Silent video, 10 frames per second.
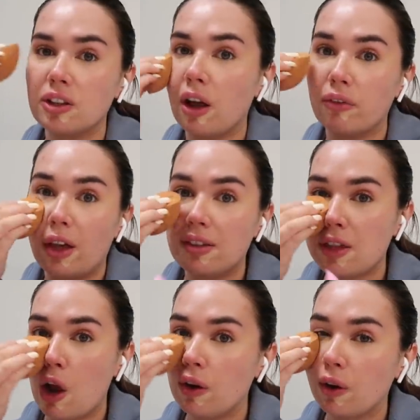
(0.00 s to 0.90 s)
Like, that's
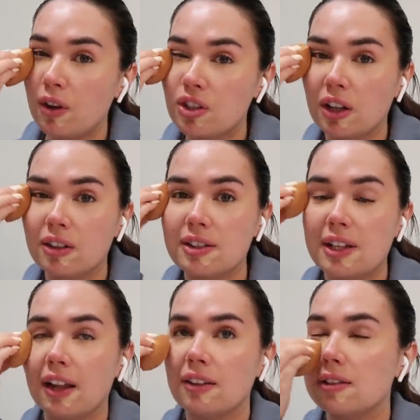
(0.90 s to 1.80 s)
the only question I
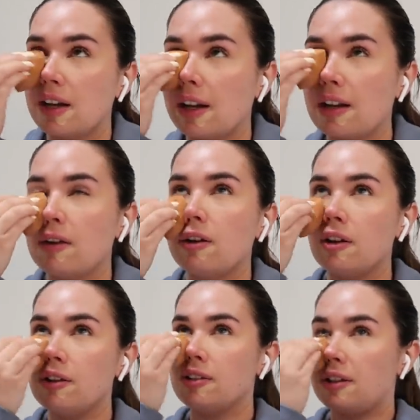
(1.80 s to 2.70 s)
understand. So like, I don't
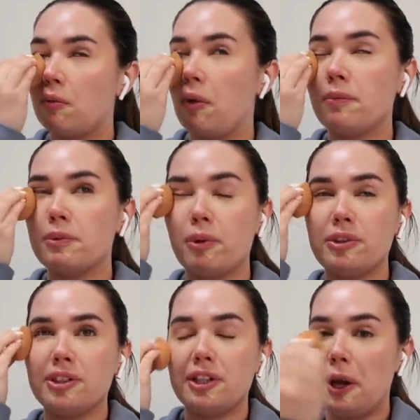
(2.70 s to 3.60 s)
understand what I'm
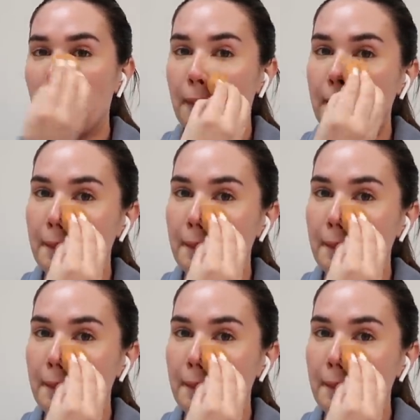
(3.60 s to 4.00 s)
supposed to do.